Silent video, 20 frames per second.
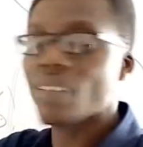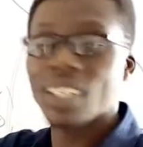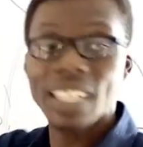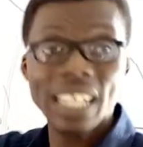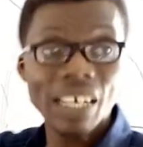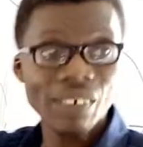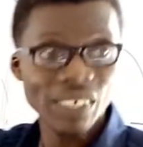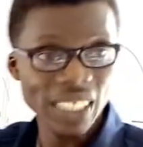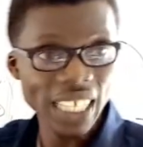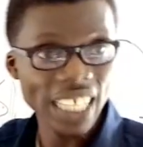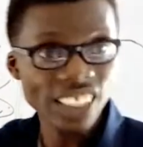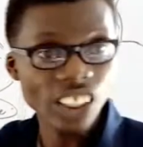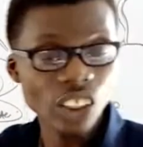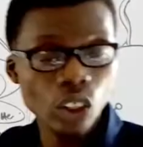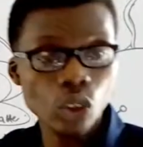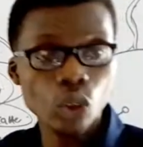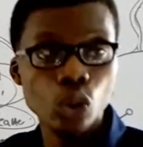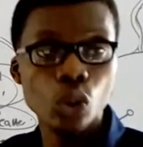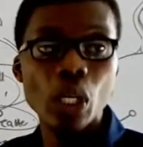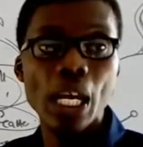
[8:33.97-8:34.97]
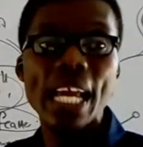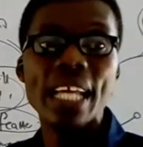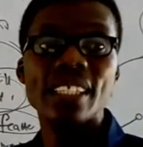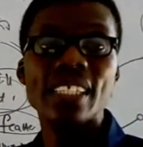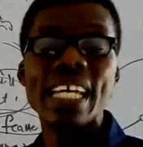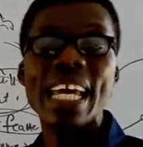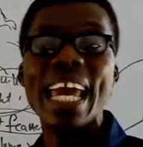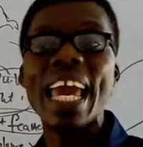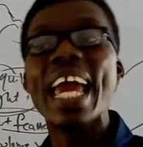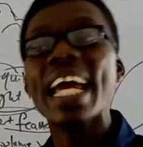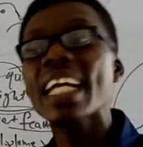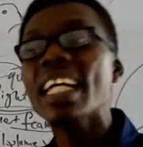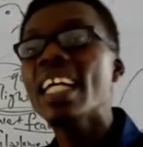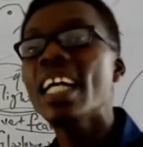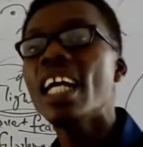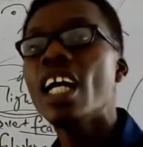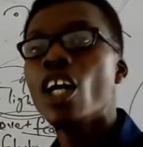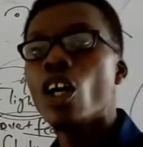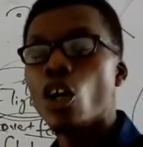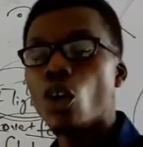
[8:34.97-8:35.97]
a fertilization, so the egg
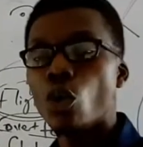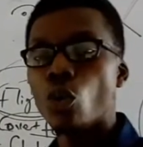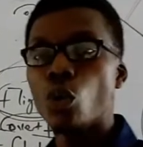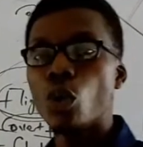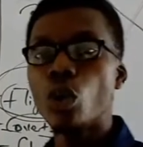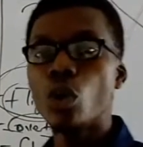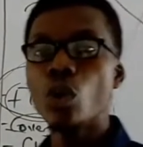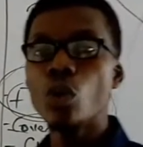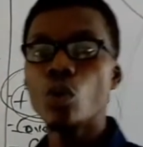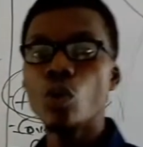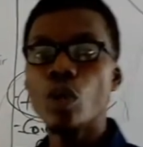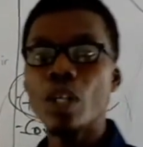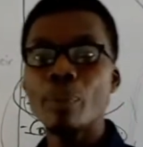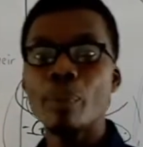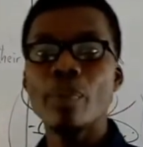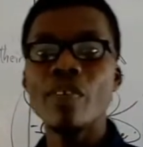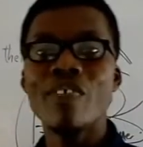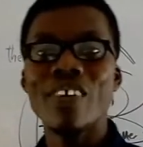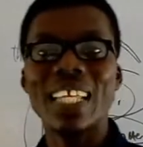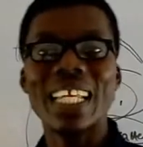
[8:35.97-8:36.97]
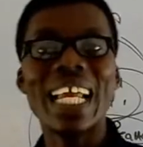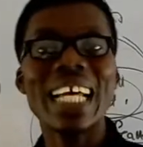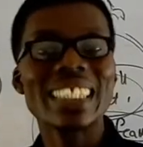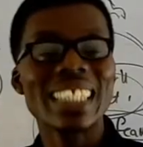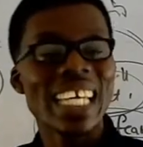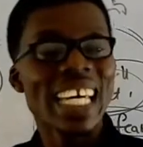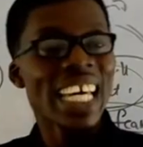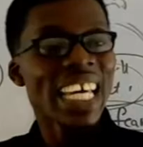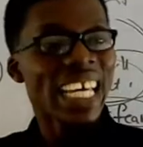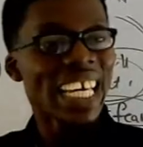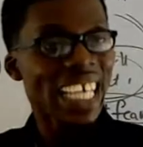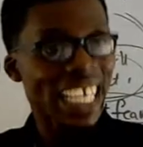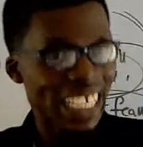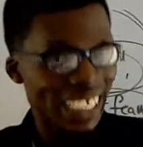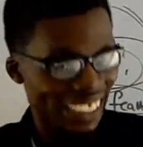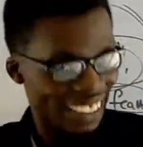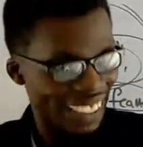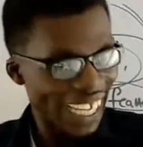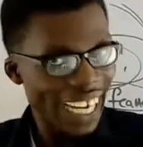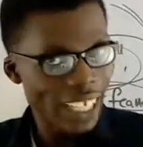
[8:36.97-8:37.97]
will be fertilized
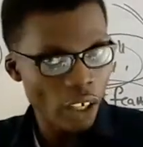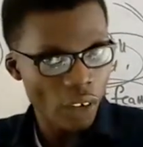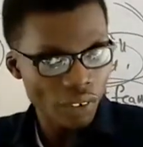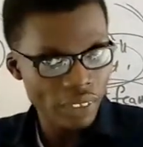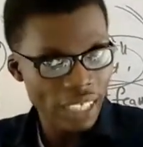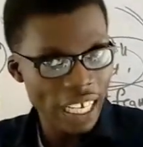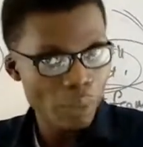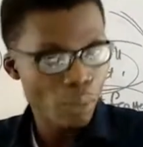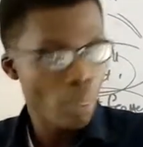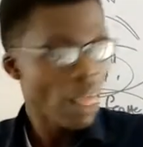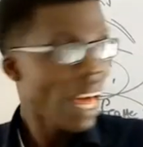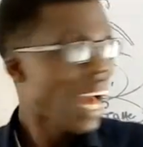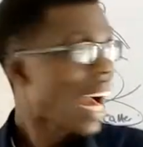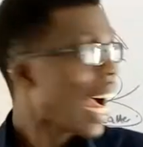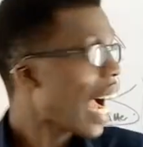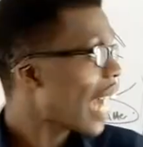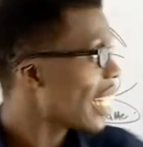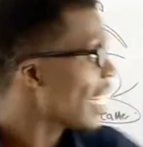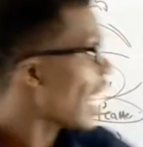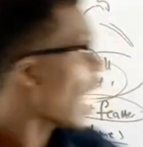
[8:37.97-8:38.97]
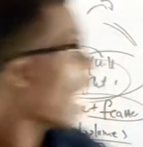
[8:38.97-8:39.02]
inside of them, and the